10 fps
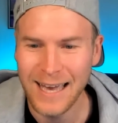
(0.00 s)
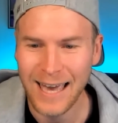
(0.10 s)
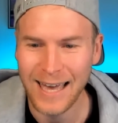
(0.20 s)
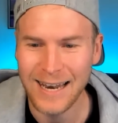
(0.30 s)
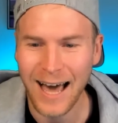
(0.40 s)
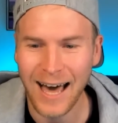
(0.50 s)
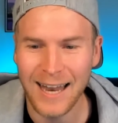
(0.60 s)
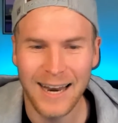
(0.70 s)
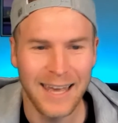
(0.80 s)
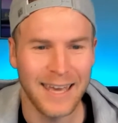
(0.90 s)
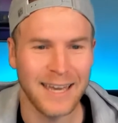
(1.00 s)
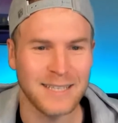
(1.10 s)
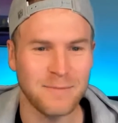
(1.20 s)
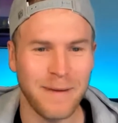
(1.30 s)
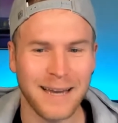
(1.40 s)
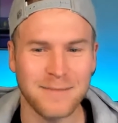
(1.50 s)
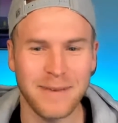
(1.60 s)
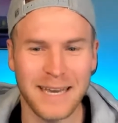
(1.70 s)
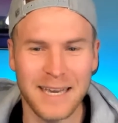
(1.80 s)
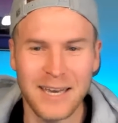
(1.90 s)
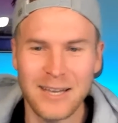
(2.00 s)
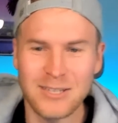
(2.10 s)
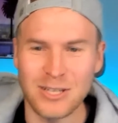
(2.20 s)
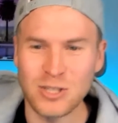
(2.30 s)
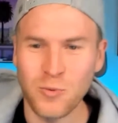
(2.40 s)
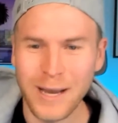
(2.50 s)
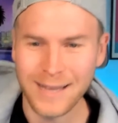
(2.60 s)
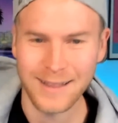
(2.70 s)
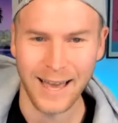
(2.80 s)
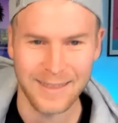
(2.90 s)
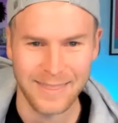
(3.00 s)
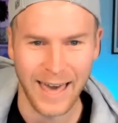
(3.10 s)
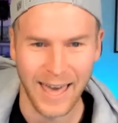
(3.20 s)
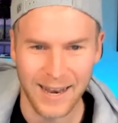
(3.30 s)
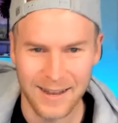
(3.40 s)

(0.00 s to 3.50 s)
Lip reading: and not expect me to swing like that.